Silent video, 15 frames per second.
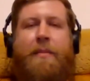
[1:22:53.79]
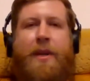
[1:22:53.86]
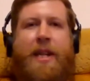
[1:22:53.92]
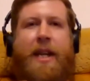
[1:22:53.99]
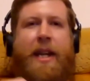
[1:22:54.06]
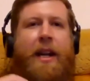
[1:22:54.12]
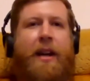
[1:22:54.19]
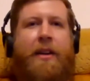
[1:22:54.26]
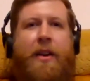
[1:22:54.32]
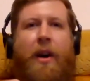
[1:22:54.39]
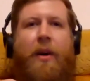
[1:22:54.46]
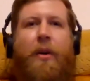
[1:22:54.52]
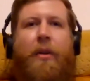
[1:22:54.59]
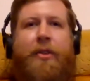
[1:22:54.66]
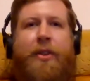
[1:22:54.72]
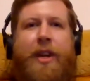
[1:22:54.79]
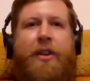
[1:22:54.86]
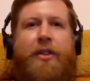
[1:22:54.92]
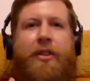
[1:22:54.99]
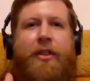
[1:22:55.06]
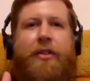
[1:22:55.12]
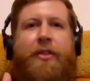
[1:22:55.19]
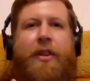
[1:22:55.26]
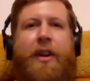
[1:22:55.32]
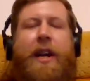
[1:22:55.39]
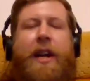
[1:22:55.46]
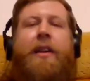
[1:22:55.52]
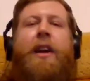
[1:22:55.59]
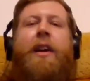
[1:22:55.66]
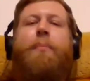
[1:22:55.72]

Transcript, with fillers: particular goals and interests, and it